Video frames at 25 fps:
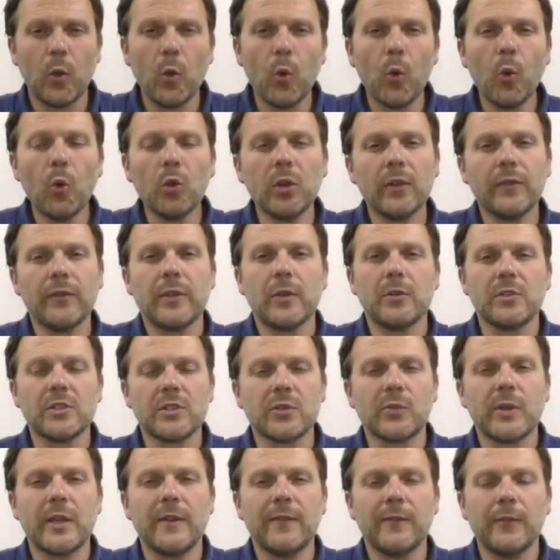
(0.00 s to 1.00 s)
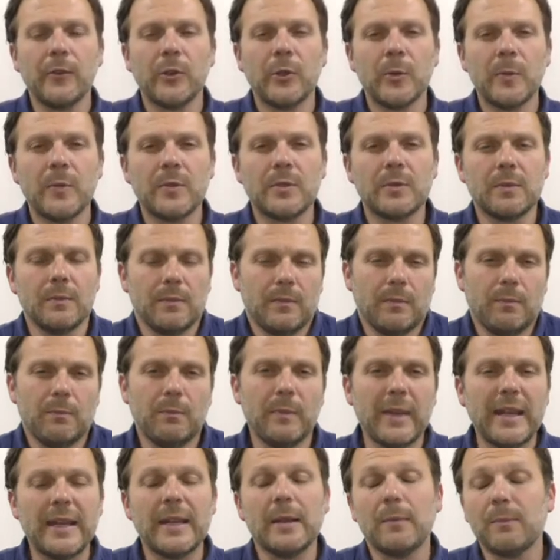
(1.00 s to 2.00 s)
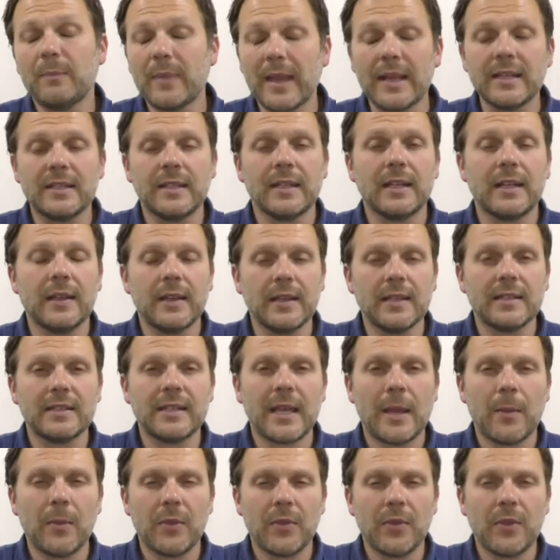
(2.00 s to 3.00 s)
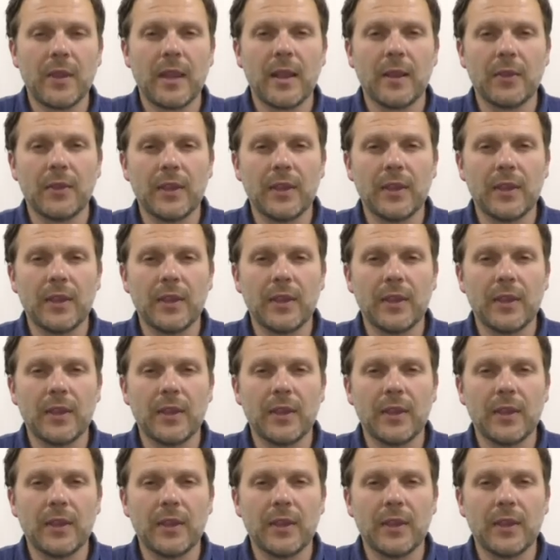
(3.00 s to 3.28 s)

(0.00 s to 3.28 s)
All of those three verbs meaning basically the same thing.